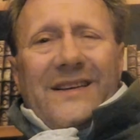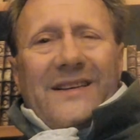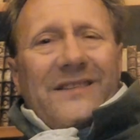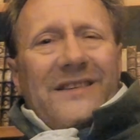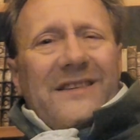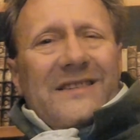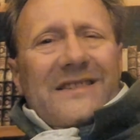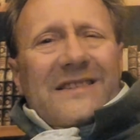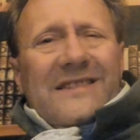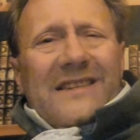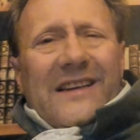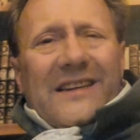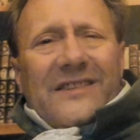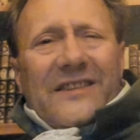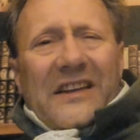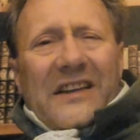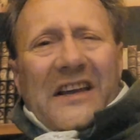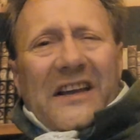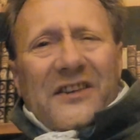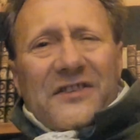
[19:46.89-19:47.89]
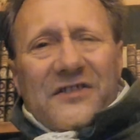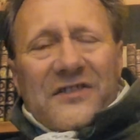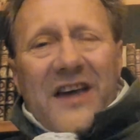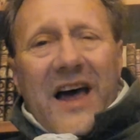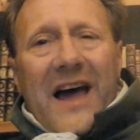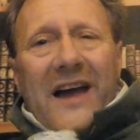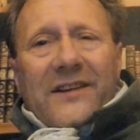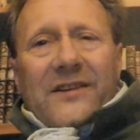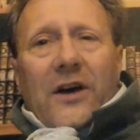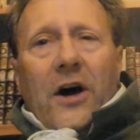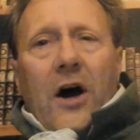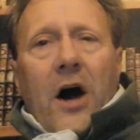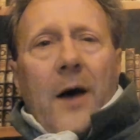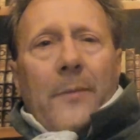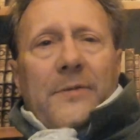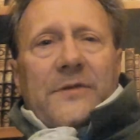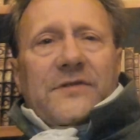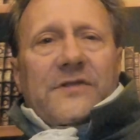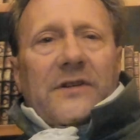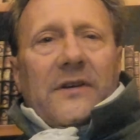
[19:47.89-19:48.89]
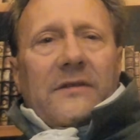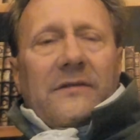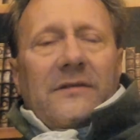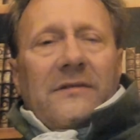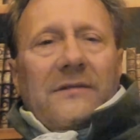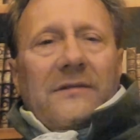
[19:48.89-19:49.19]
This is the exact opposite.